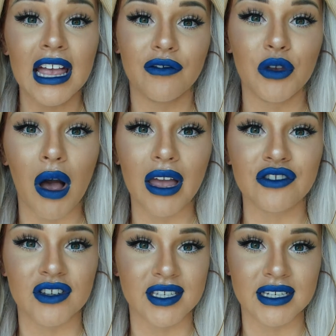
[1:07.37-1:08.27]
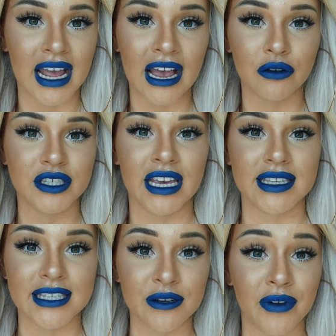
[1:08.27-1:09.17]
if you are interested in how to
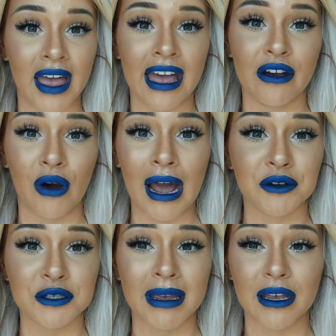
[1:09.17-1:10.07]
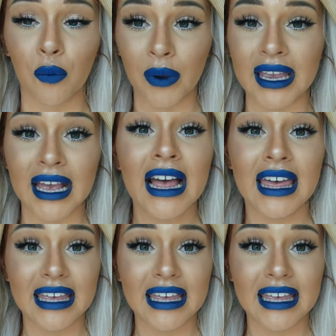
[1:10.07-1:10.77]
get silver hair or how to make a wig.